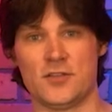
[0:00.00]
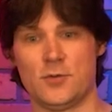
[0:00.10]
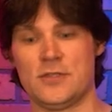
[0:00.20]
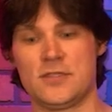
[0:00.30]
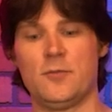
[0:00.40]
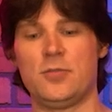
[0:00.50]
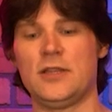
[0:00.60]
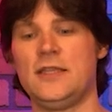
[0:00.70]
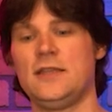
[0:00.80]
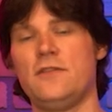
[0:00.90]
so it is
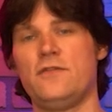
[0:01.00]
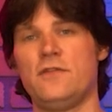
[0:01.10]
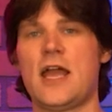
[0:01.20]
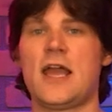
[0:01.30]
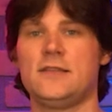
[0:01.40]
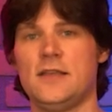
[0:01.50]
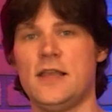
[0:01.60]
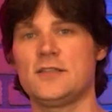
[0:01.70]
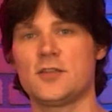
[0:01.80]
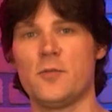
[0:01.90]
completely flat
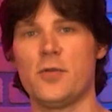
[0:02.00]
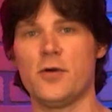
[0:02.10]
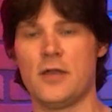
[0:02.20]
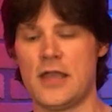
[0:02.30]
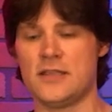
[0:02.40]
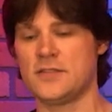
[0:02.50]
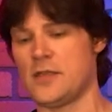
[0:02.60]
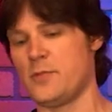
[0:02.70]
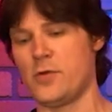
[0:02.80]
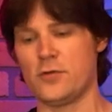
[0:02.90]
as, compo- as
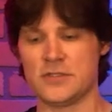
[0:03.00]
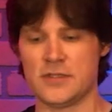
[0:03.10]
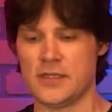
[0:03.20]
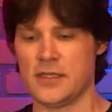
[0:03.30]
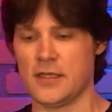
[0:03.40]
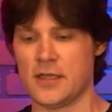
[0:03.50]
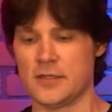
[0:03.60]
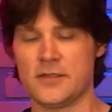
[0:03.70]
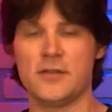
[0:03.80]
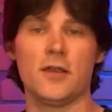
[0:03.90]
uh, opposed to the, uh,
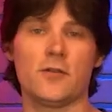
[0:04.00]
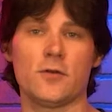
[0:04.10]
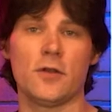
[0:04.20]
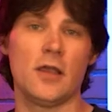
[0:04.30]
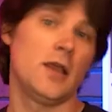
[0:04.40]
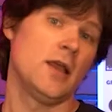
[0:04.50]
to the other